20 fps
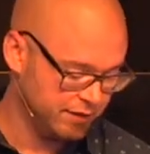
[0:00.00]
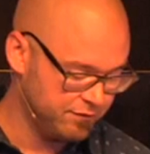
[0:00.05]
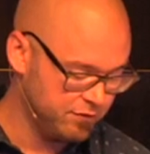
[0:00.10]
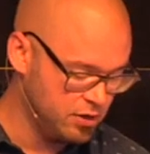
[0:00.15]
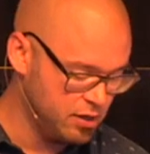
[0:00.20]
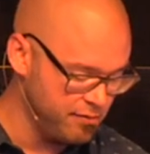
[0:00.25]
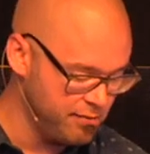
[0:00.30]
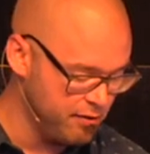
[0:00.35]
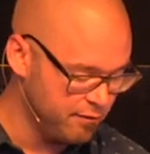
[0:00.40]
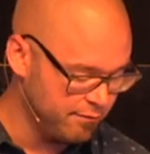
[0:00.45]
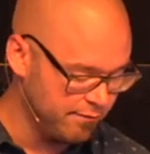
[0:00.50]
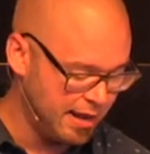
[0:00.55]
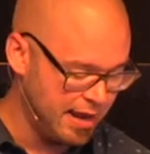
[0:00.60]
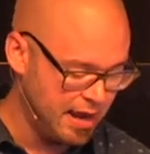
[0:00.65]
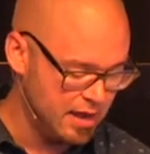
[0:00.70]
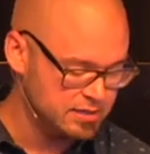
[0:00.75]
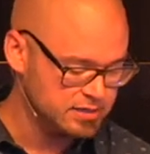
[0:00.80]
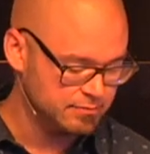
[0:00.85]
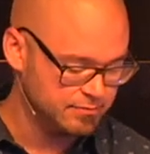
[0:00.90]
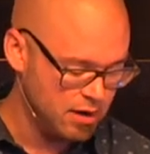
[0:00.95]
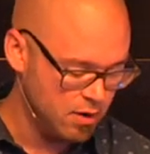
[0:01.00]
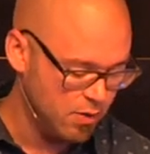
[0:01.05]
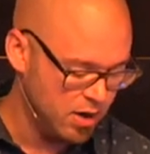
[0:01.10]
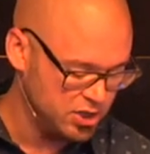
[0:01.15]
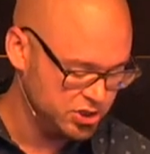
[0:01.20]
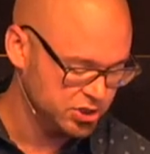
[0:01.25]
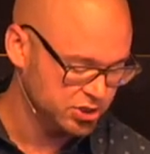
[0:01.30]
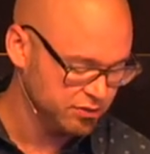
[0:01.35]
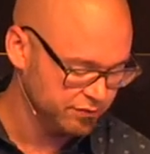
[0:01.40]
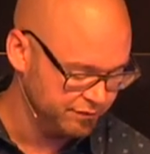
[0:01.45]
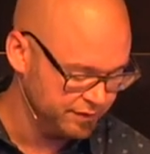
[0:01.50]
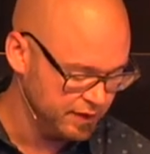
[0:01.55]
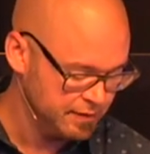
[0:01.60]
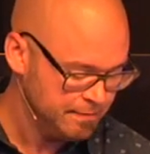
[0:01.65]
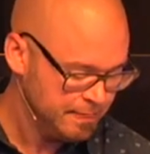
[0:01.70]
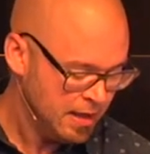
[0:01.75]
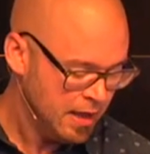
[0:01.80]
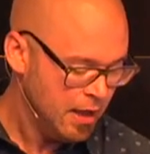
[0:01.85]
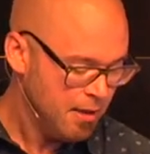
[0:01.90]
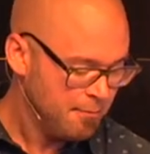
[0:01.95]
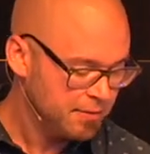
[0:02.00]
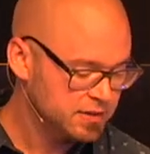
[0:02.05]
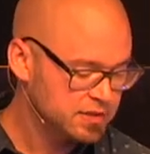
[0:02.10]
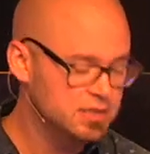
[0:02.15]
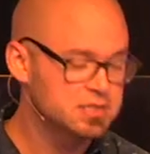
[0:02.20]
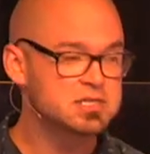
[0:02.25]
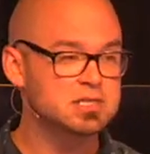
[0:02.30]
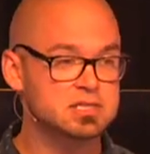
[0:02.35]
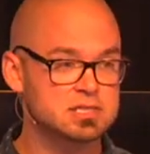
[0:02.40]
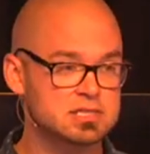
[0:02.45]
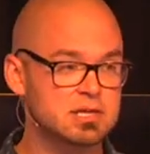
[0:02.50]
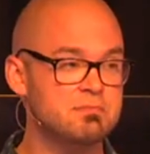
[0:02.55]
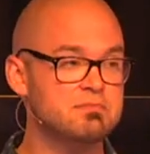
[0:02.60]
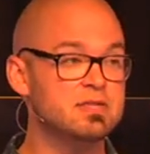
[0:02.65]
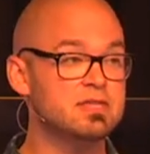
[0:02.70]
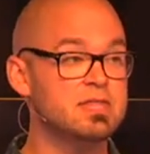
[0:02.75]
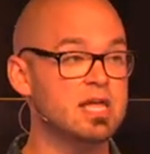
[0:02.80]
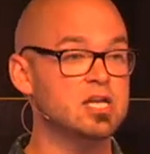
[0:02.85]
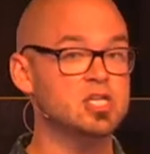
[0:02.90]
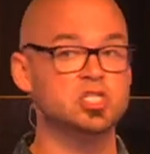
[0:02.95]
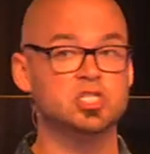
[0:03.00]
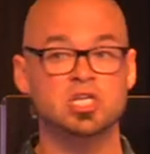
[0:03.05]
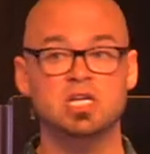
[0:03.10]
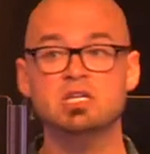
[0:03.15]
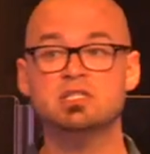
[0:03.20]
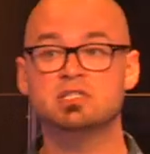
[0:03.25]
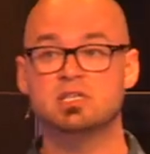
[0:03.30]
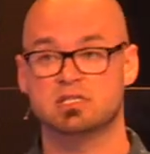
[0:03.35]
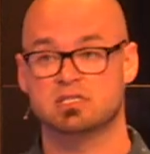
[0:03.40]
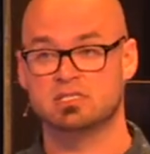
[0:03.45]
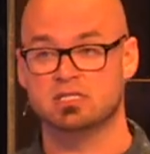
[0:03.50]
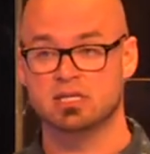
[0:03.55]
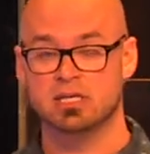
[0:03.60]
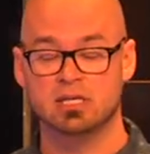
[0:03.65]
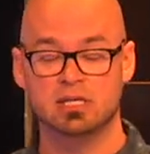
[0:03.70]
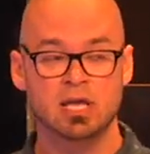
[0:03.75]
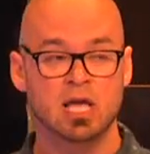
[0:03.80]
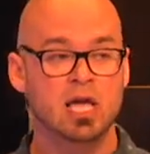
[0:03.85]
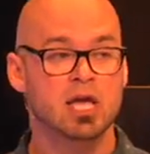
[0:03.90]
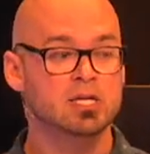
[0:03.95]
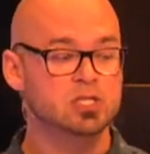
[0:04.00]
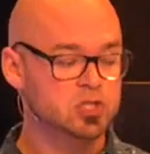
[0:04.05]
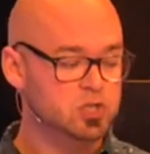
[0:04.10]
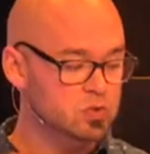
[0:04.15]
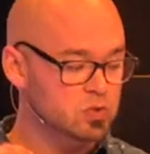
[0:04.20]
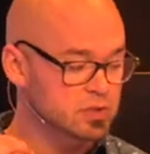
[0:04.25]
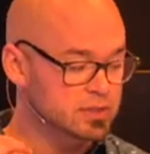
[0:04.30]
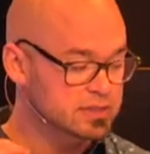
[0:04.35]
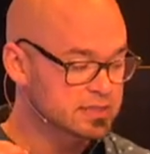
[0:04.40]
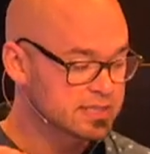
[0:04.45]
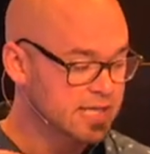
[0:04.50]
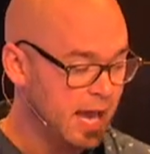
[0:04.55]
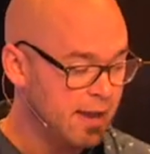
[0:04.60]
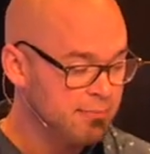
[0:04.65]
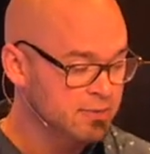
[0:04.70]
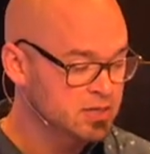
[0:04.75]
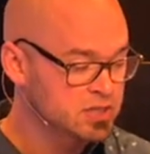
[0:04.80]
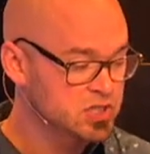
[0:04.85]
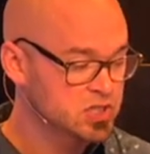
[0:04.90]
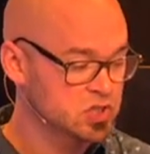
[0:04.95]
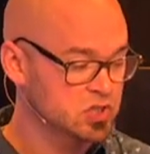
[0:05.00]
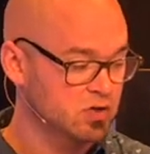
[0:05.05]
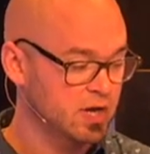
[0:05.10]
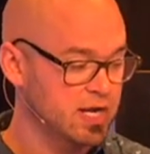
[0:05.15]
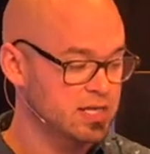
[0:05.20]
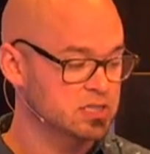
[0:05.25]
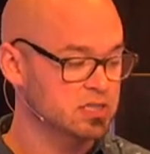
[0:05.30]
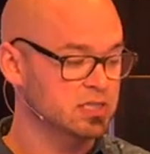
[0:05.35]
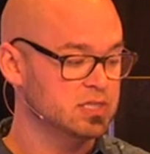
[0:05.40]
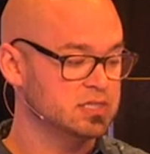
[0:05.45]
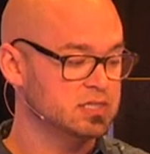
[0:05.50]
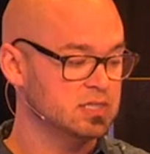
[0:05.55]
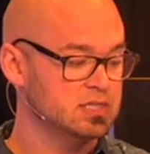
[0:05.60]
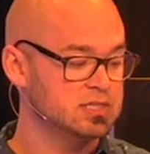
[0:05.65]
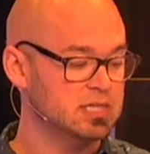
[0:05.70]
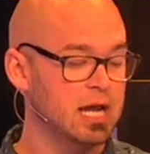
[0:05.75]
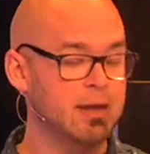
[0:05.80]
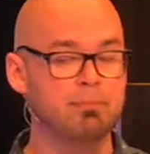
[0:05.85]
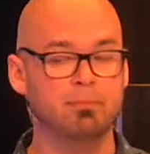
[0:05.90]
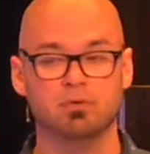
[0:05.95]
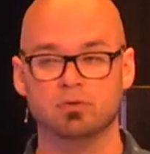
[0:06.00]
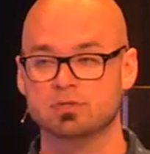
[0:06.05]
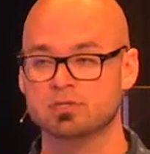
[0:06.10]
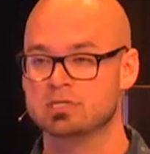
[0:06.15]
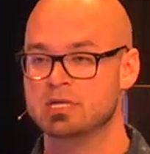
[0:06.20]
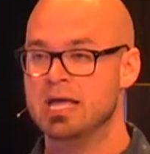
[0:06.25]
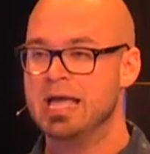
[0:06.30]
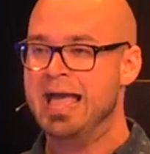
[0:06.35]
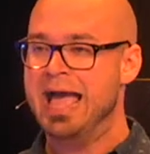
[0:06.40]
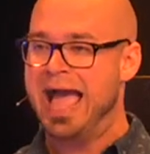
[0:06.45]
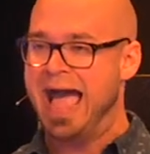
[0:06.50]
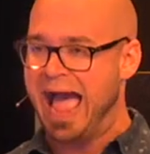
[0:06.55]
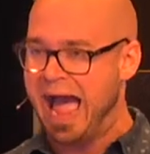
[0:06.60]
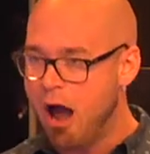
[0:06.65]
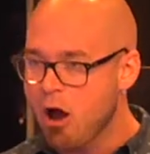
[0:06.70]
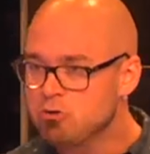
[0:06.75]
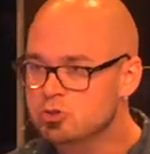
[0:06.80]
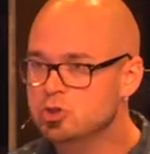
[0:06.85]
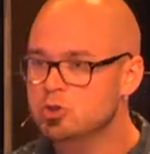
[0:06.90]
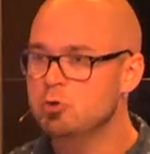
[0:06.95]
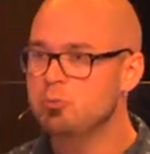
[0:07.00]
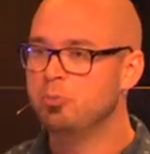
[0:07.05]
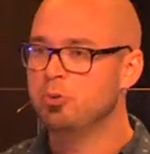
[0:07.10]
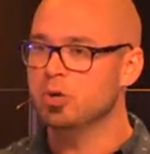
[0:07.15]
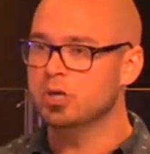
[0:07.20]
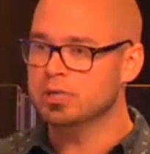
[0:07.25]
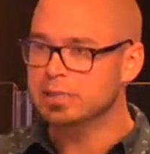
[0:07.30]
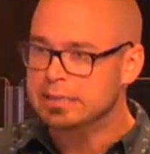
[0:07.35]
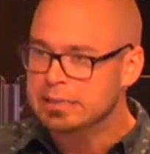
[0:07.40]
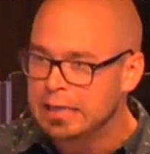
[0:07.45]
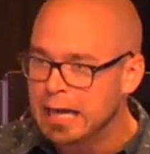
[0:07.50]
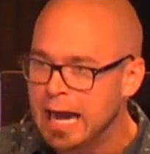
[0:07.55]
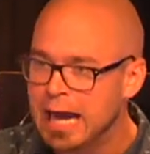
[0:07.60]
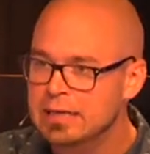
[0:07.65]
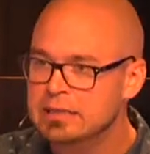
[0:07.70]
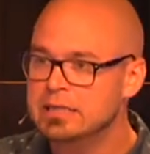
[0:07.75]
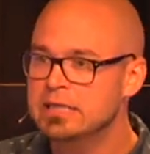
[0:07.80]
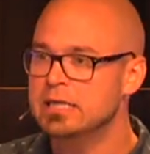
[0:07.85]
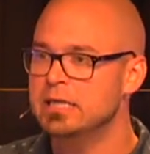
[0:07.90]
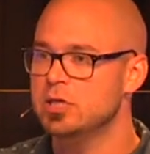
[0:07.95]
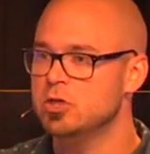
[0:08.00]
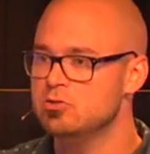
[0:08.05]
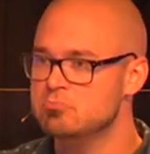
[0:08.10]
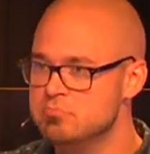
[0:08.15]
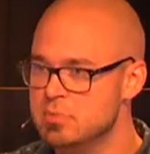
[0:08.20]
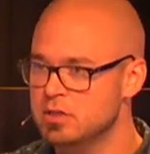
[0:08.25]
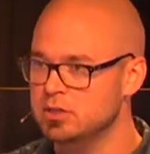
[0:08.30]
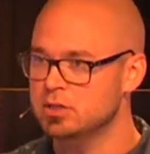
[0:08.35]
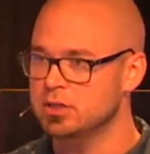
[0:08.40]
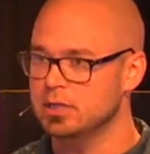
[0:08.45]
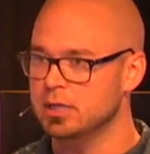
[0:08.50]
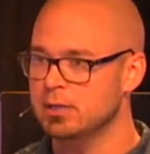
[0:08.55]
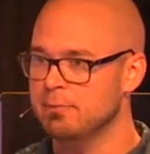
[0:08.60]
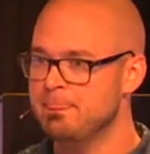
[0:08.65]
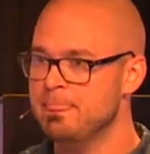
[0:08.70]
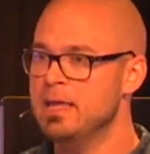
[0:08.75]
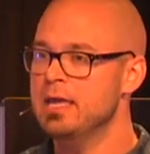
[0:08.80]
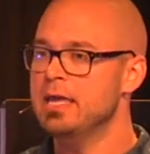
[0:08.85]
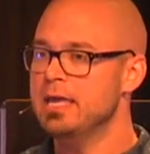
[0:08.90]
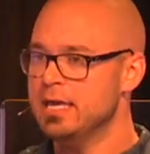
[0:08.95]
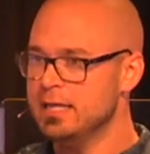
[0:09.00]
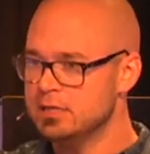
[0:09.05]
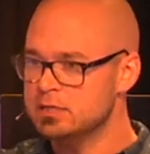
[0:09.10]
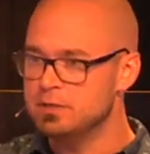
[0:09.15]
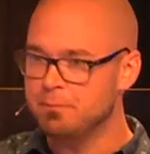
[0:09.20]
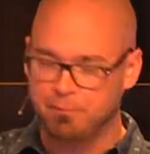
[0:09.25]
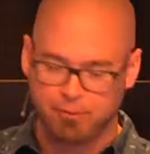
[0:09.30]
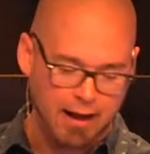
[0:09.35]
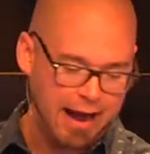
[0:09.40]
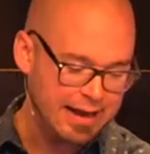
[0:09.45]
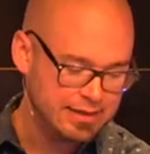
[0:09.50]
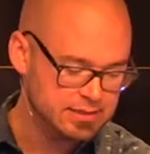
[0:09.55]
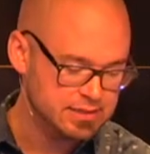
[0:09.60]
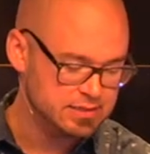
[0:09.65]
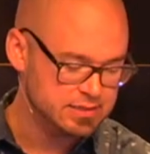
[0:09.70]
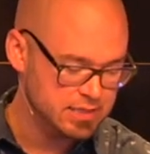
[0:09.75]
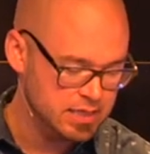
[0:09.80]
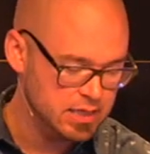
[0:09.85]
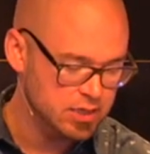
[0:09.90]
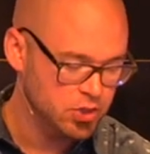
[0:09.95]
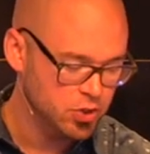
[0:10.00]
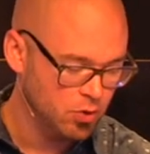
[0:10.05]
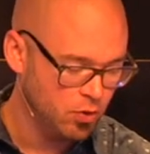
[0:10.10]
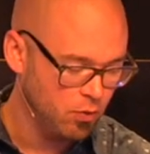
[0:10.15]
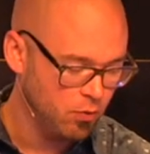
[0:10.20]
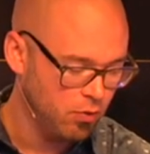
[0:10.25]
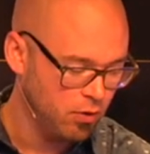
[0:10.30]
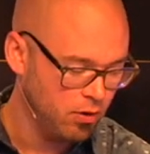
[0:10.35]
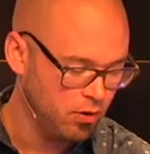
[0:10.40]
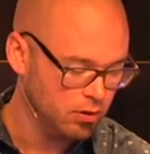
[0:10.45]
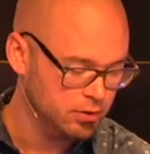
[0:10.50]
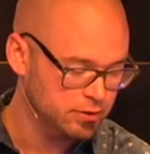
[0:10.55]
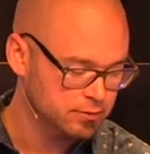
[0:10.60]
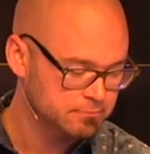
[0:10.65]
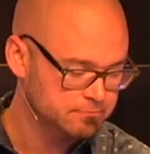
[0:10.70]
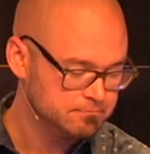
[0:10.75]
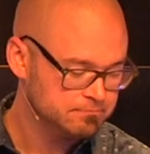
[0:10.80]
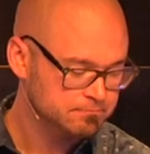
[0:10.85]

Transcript: if you come over to my house, I'm not washing your feet. But this is something that Jesus did to demonstrate to his disciples how to put godly humility into practice in your world.